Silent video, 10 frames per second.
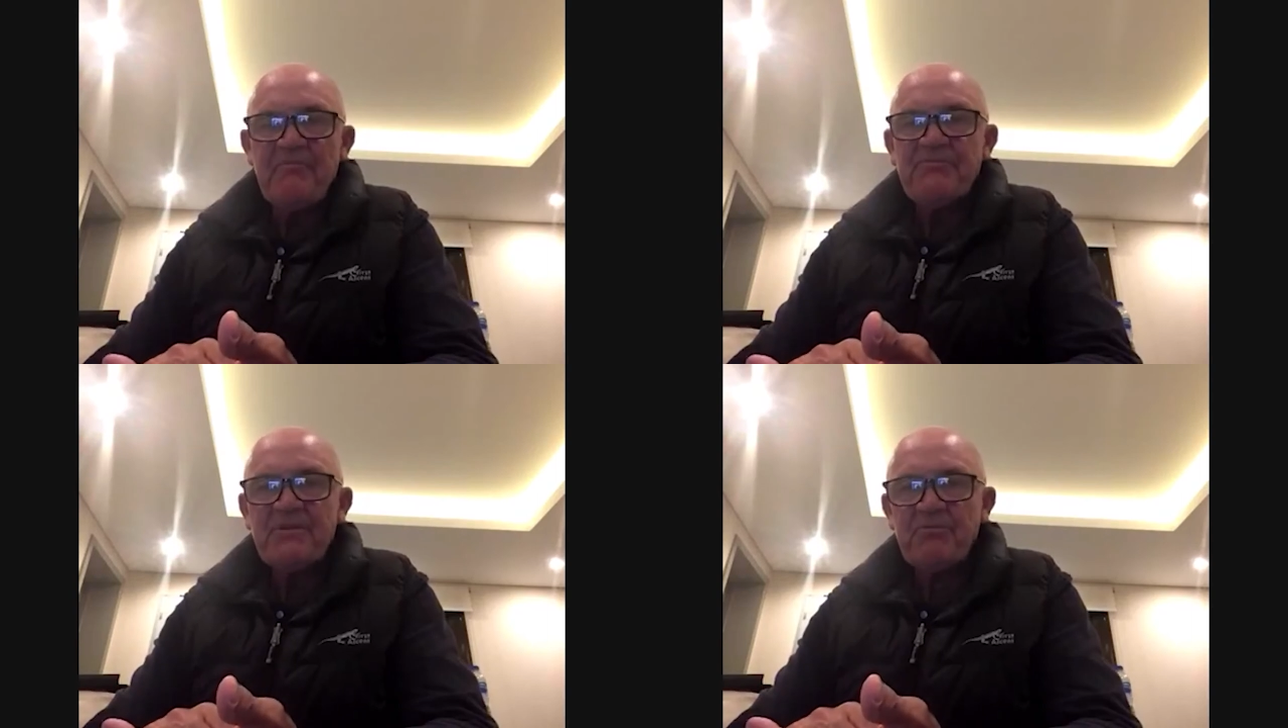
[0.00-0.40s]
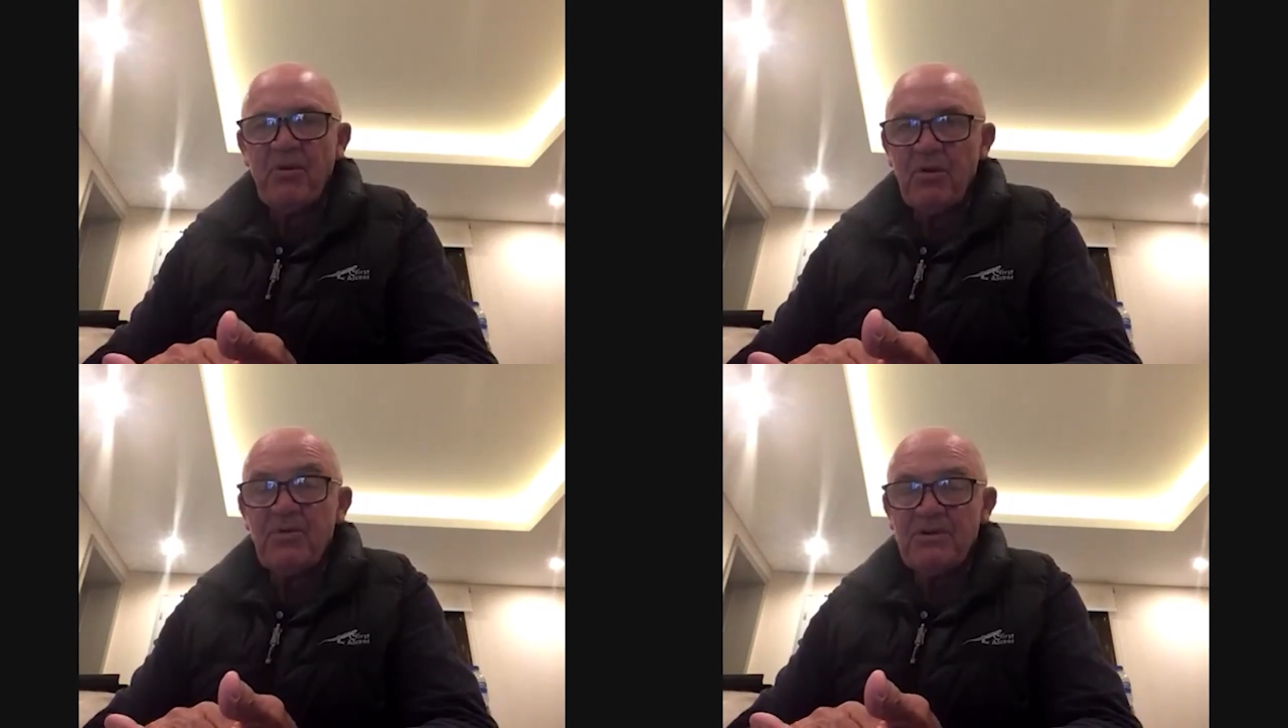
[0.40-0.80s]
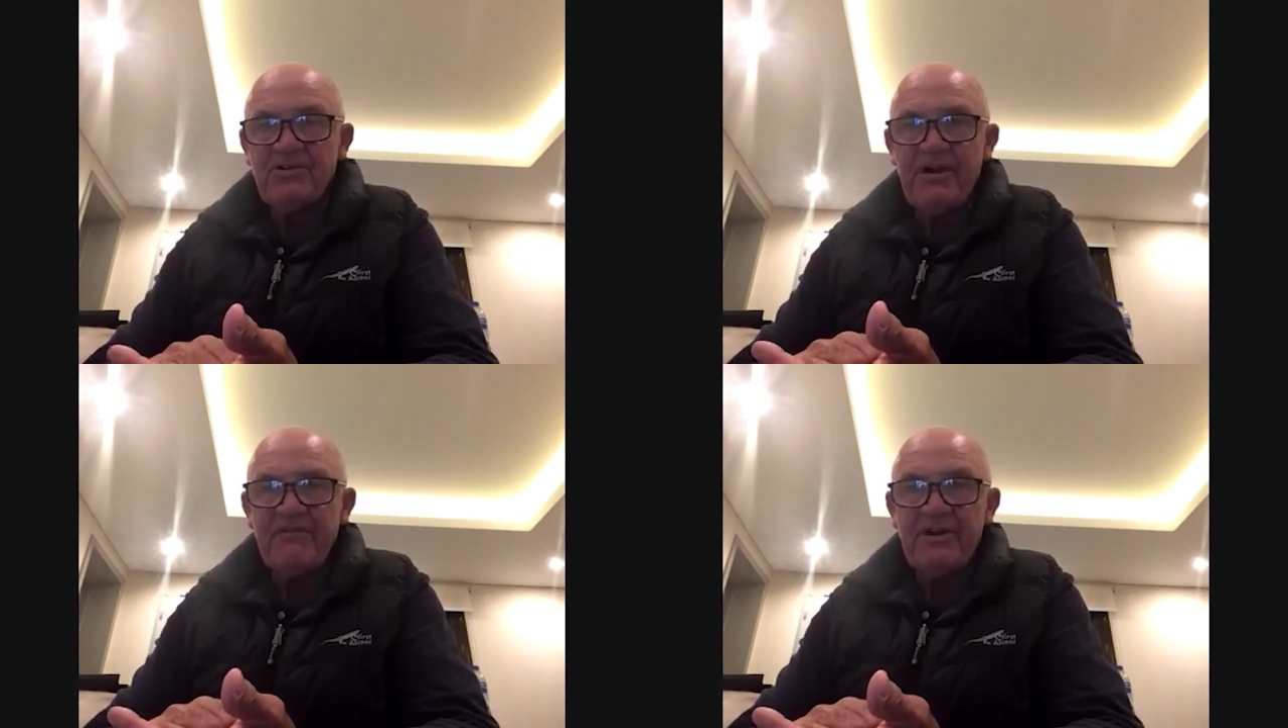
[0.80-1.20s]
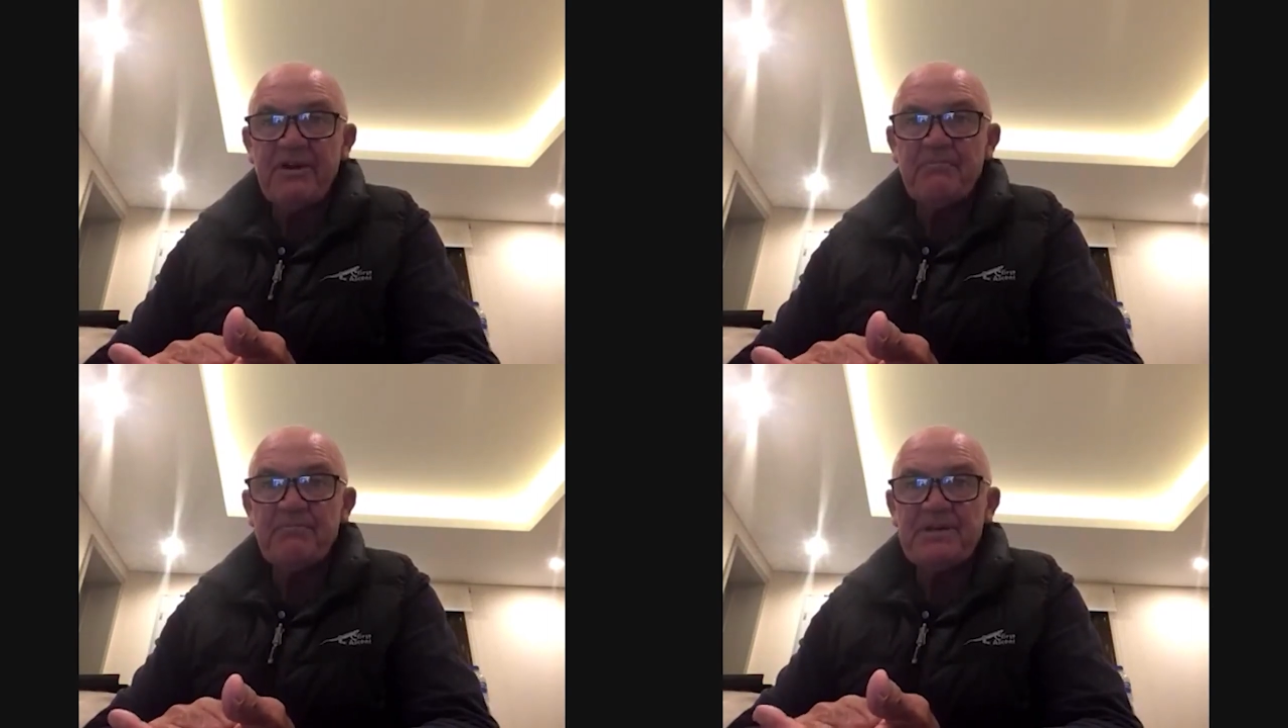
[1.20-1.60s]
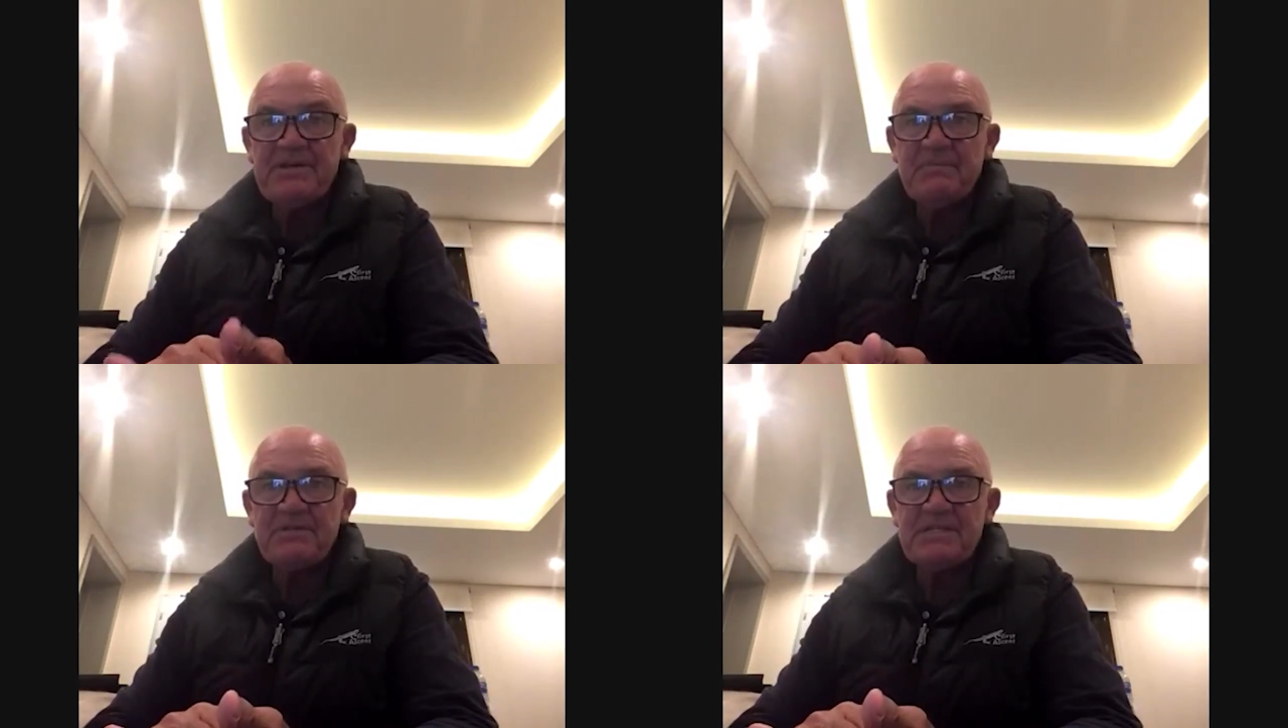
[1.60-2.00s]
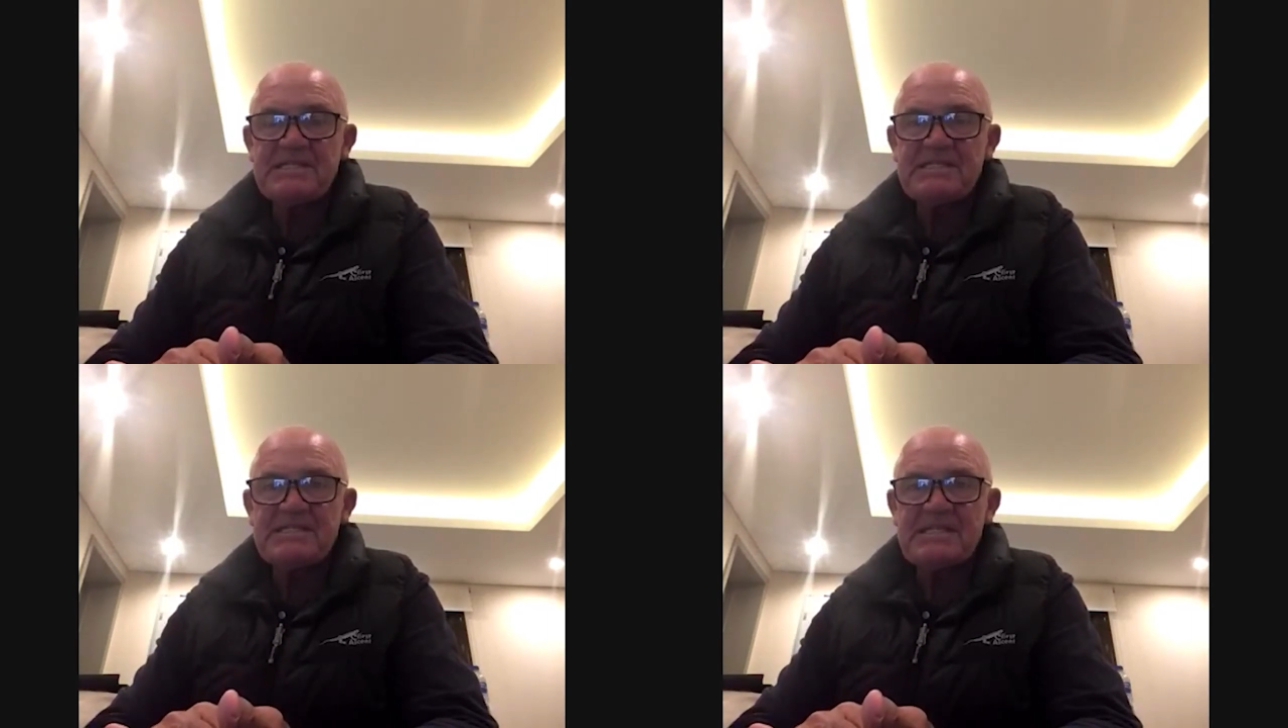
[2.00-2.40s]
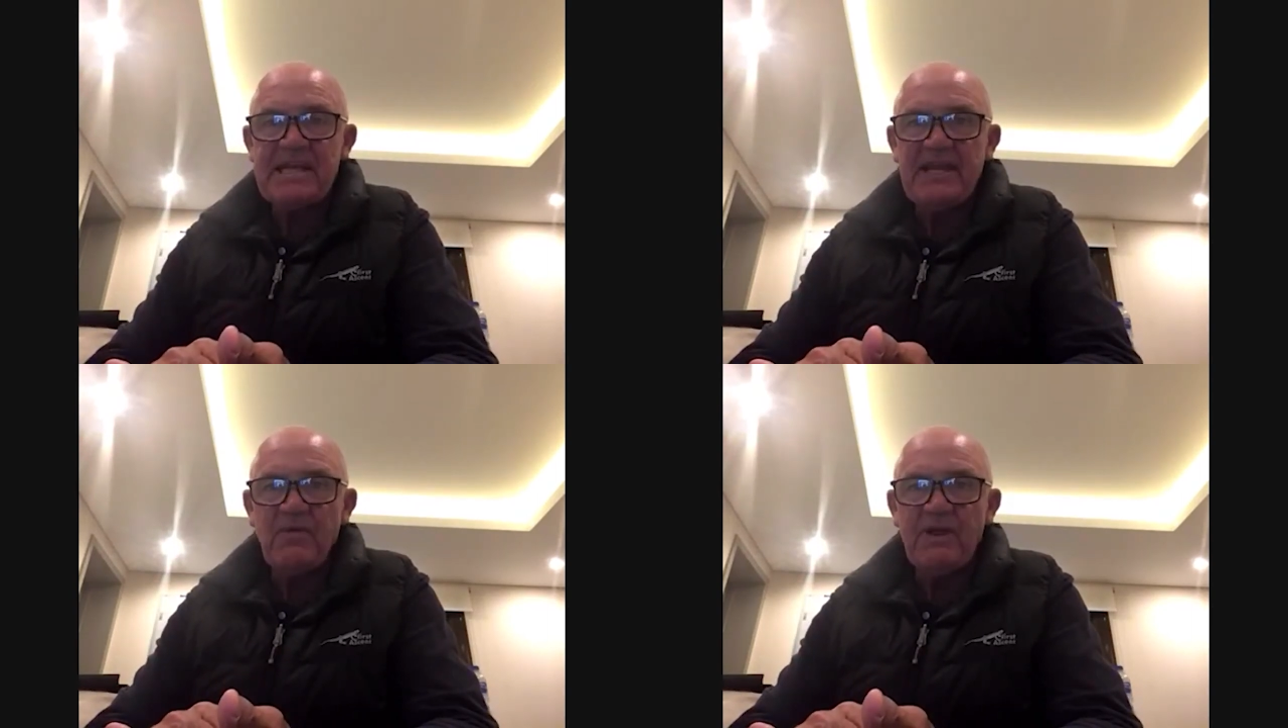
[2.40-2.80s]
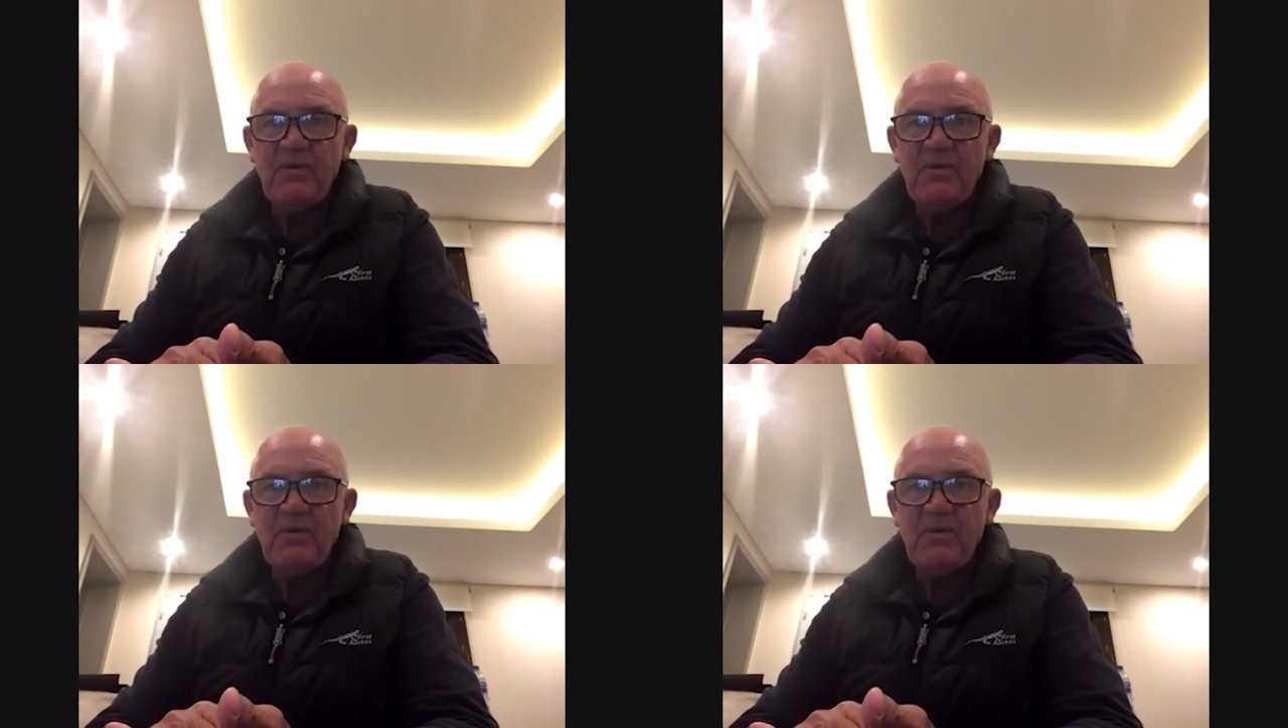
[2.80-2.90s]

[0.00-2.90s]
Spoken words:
the ball will travel an appreciable distance anyway.